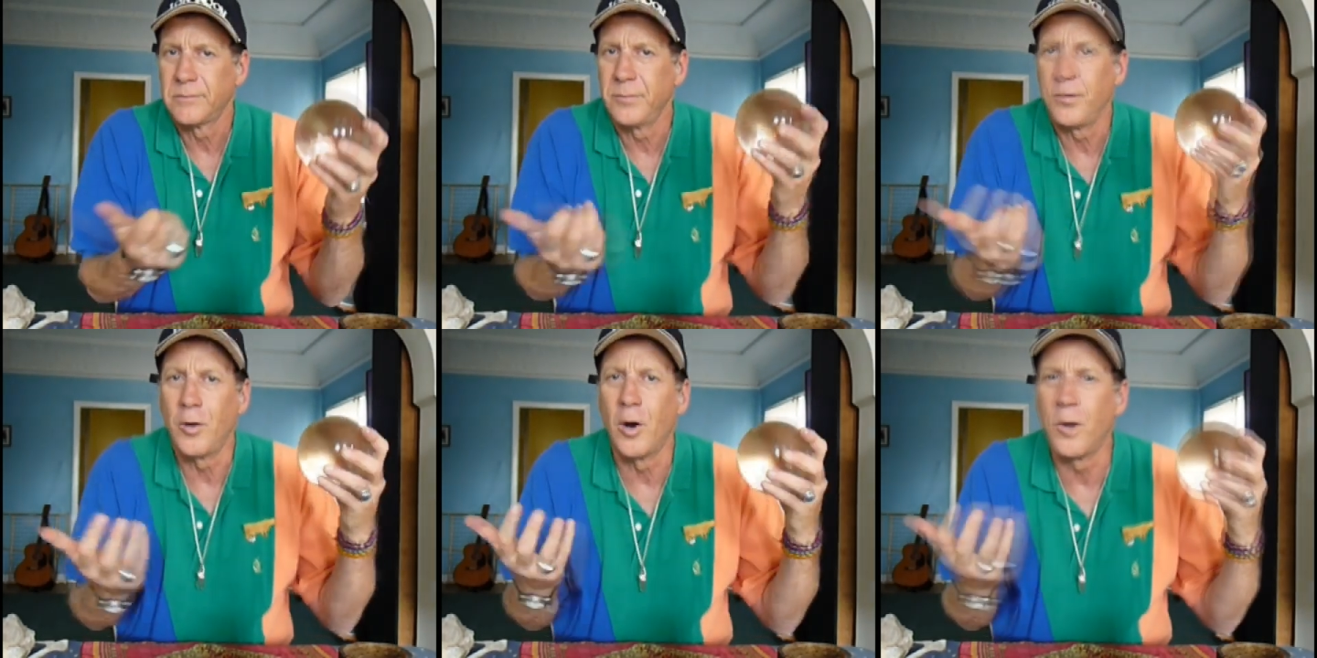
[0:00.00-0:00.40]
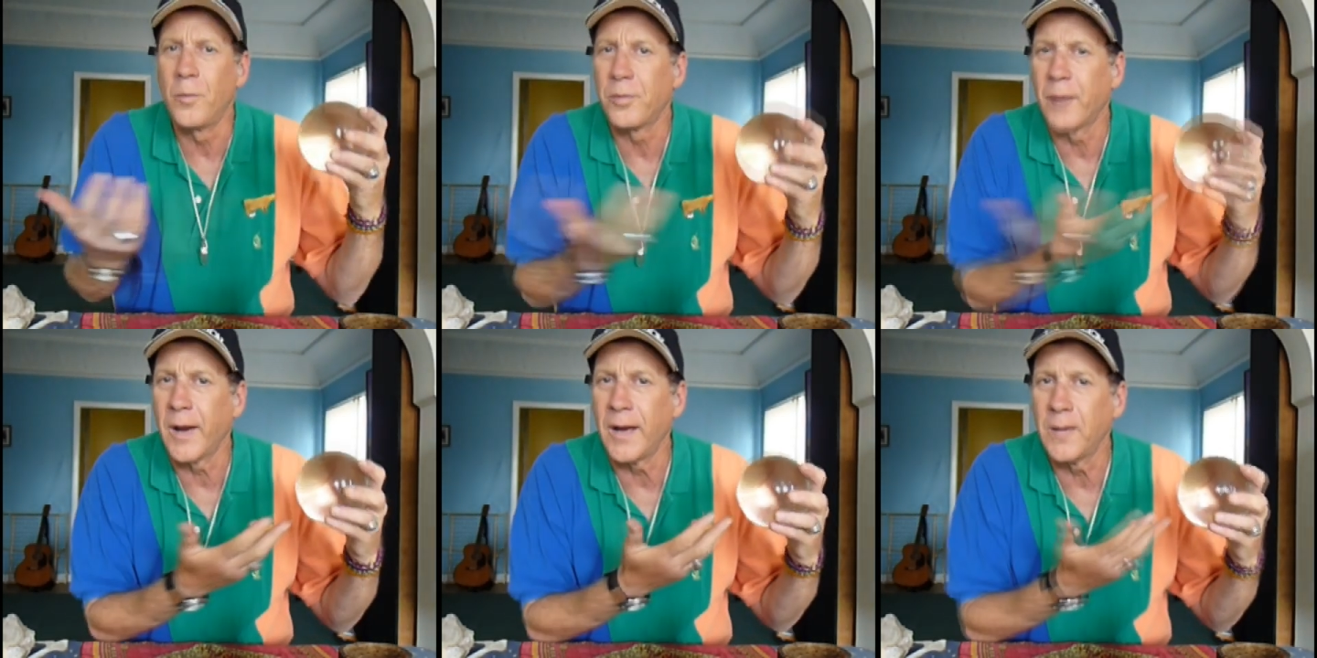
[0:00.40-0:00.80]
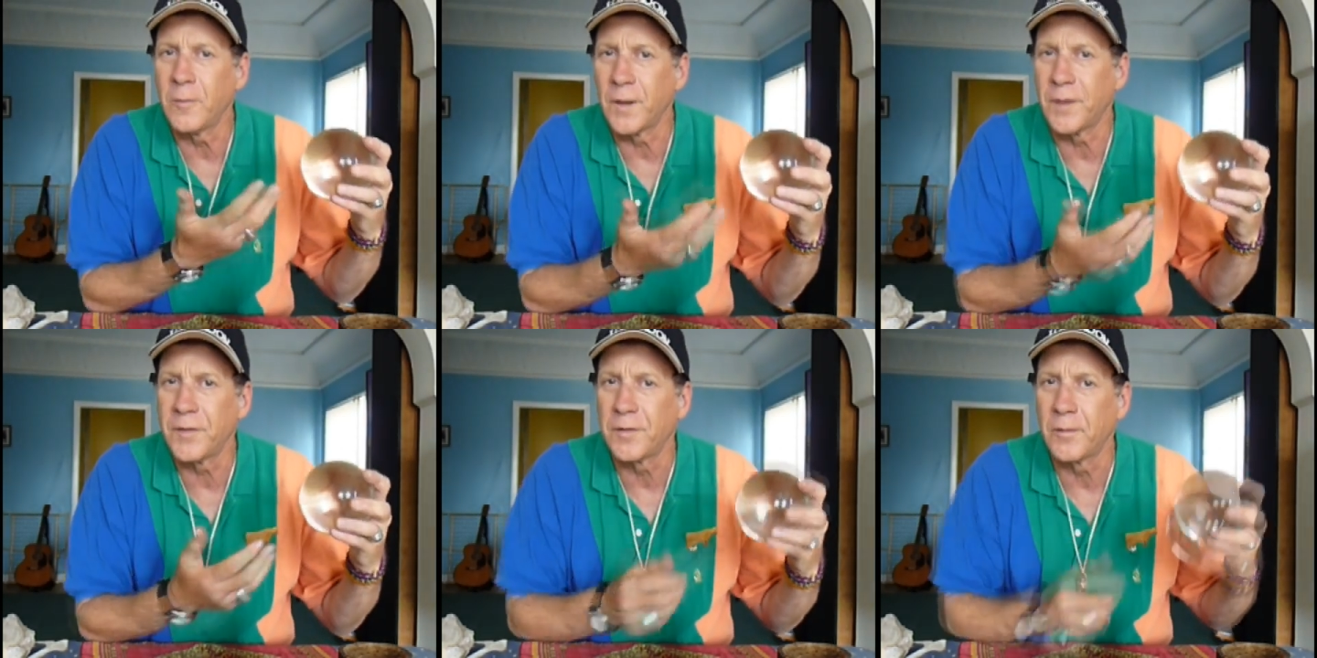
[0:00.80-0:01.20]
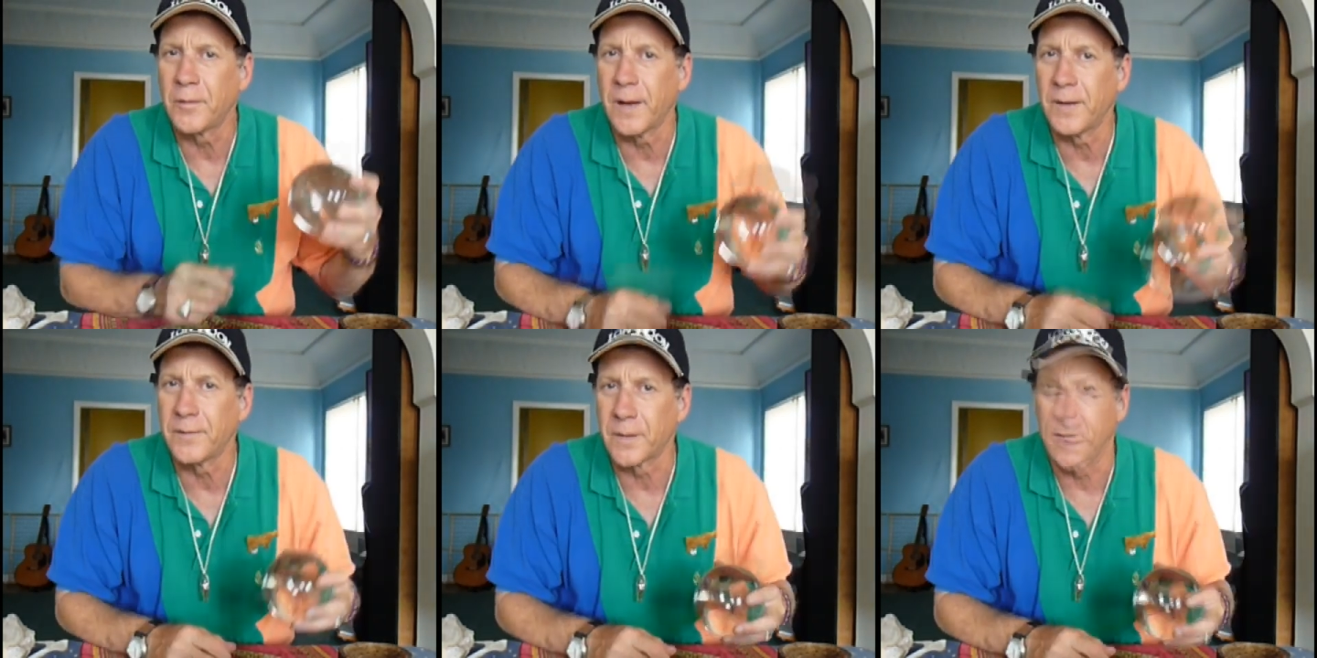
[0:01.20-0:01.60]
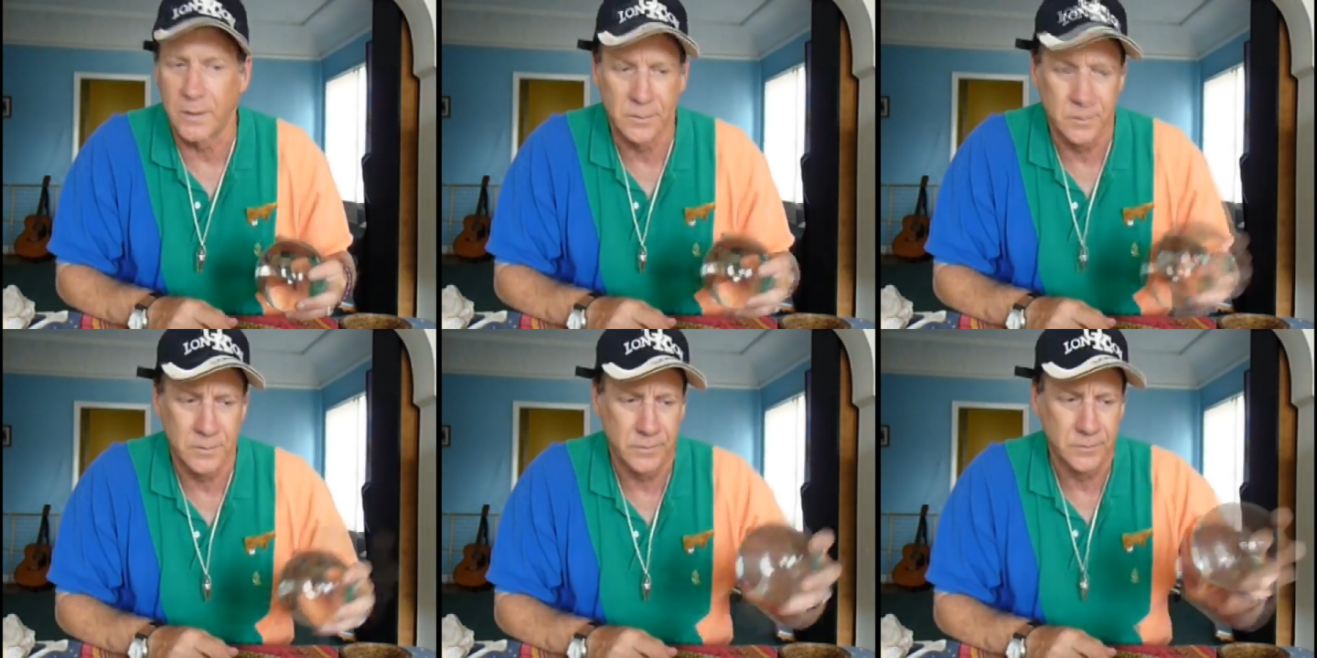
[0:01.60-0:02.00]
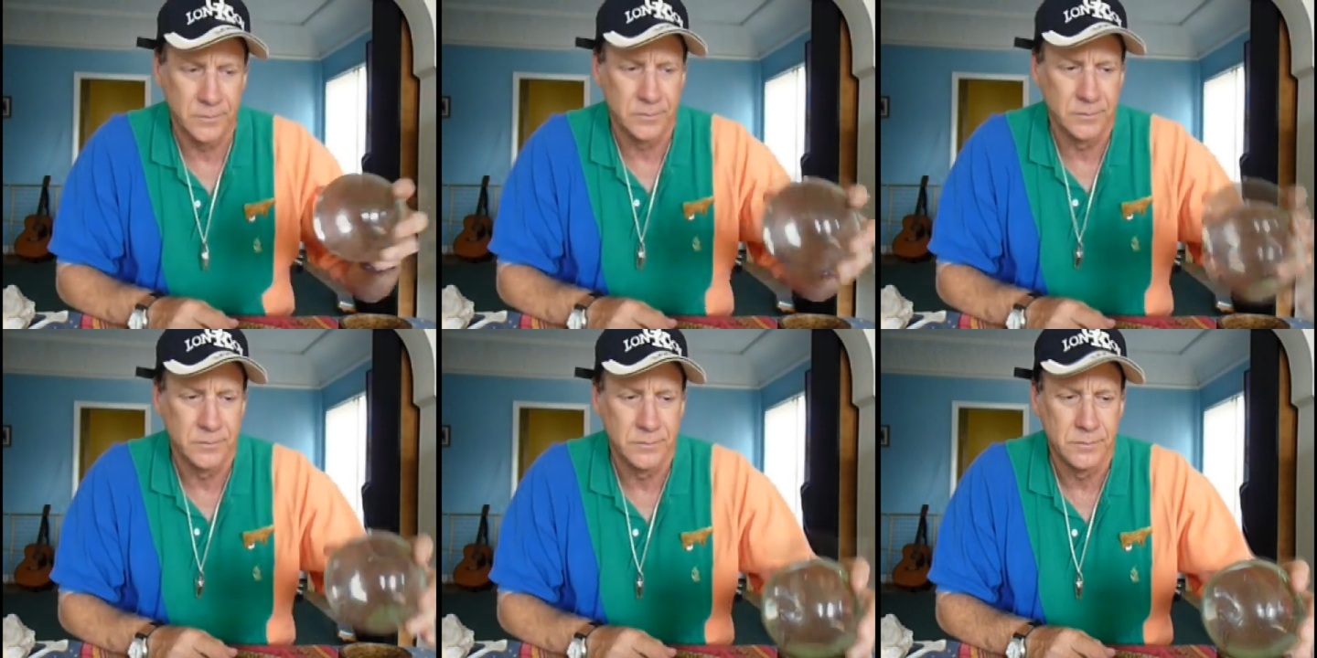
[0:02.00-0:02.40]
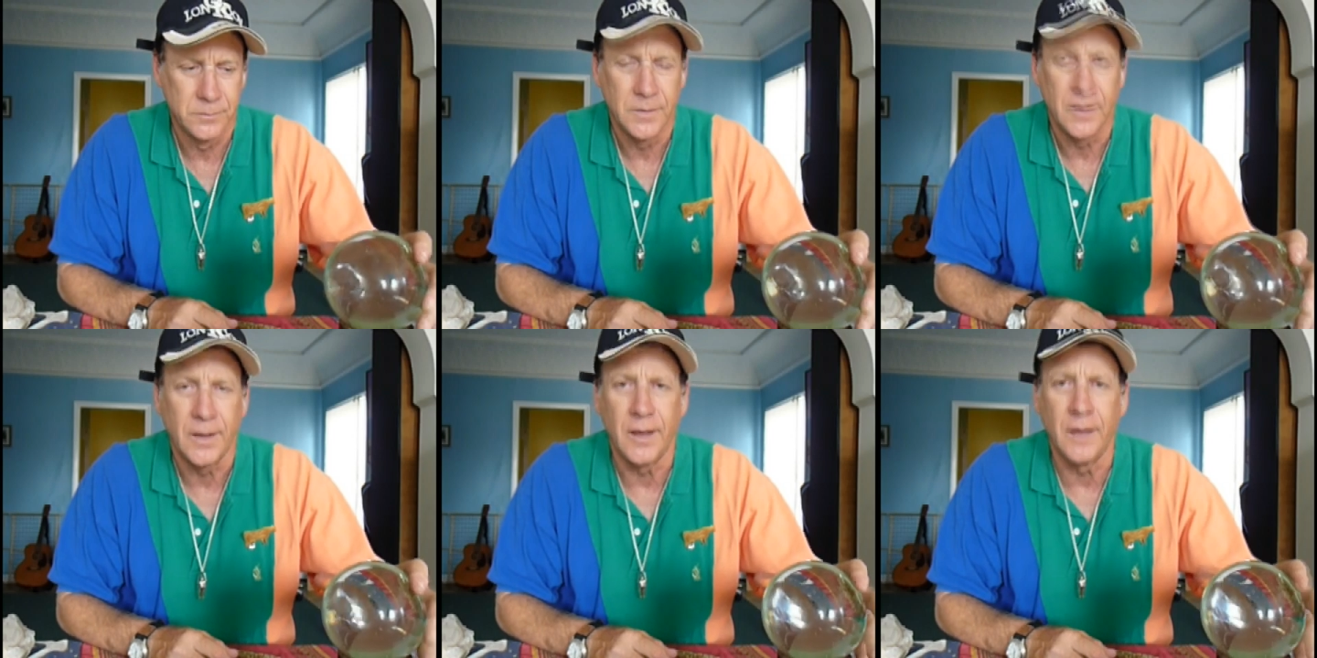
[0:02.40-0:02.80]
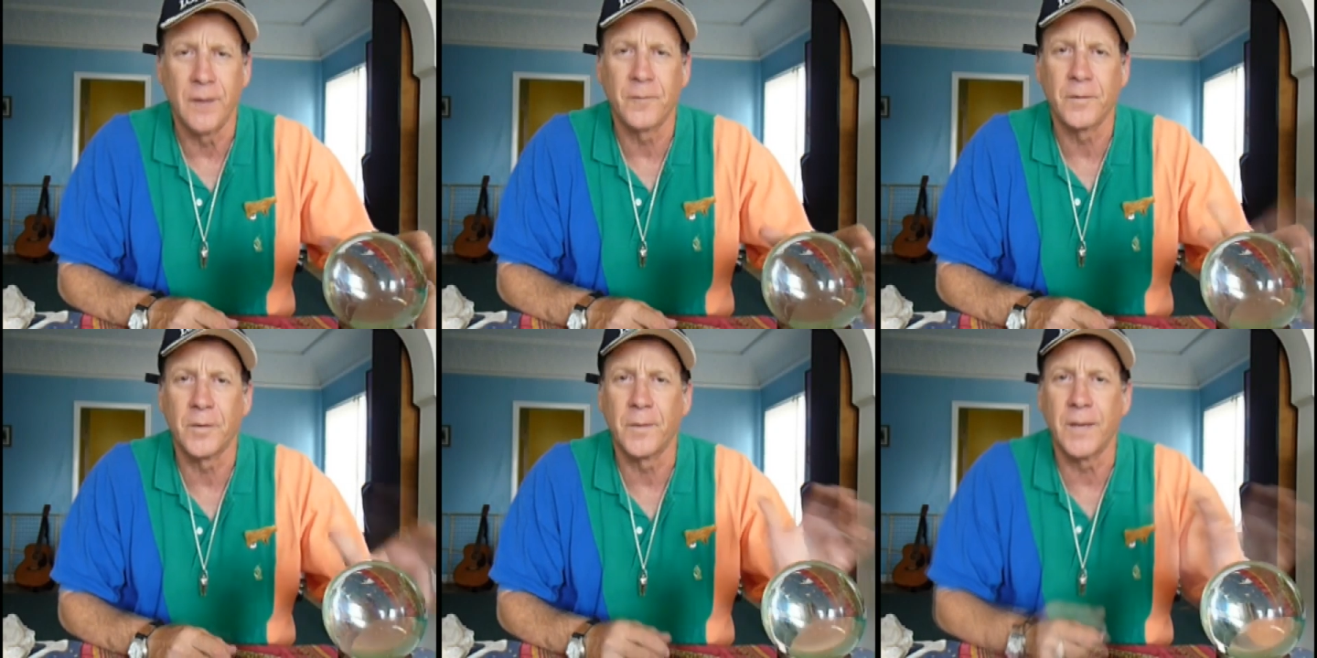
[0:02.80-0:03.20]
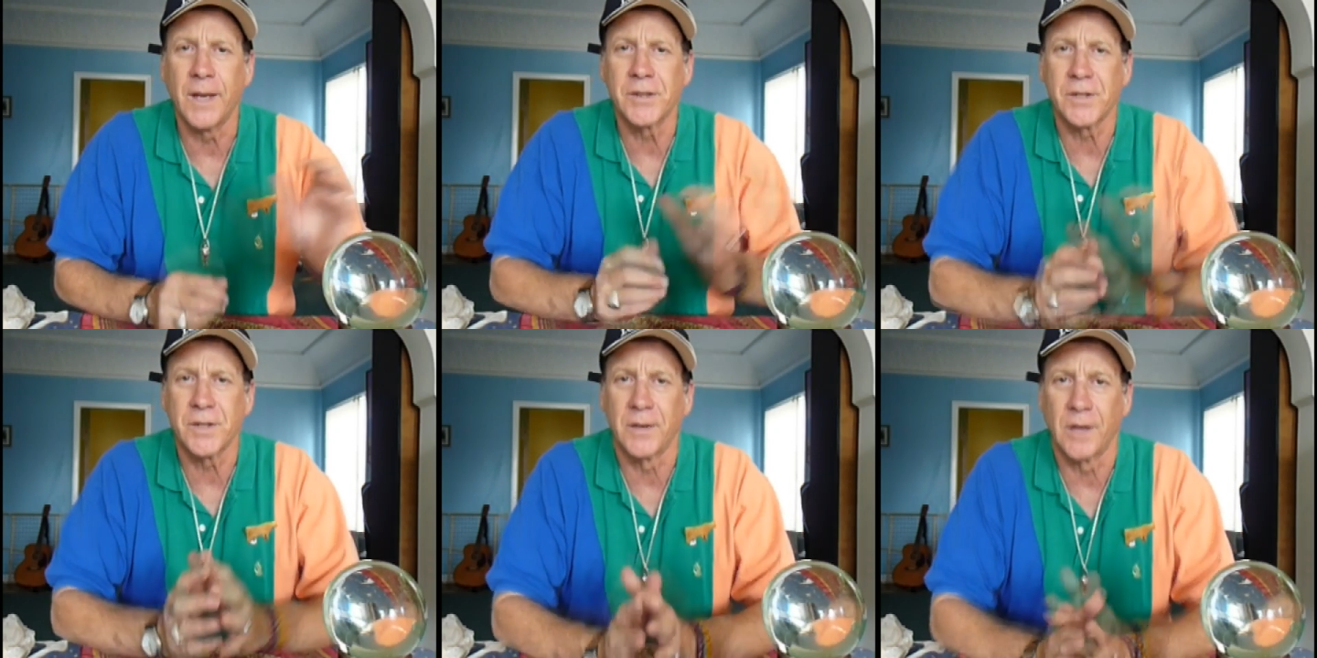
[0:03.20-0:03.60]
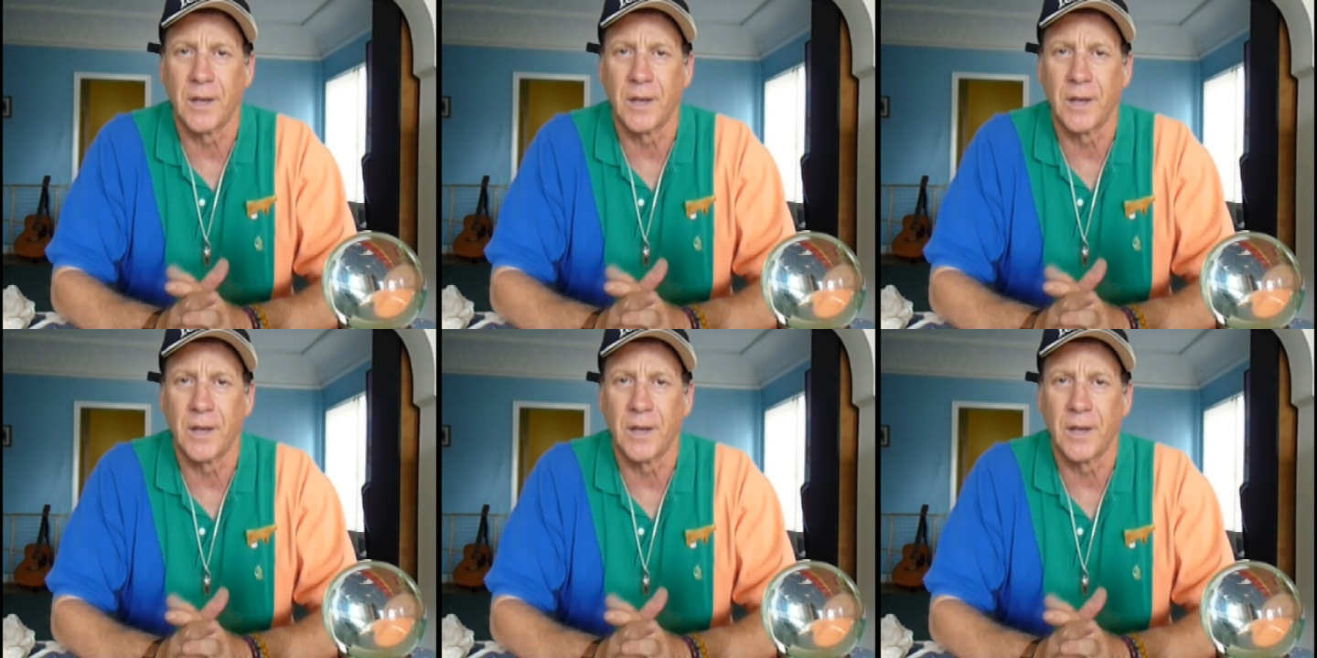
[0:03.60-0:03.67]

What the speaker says: no brain whatsoever. Information,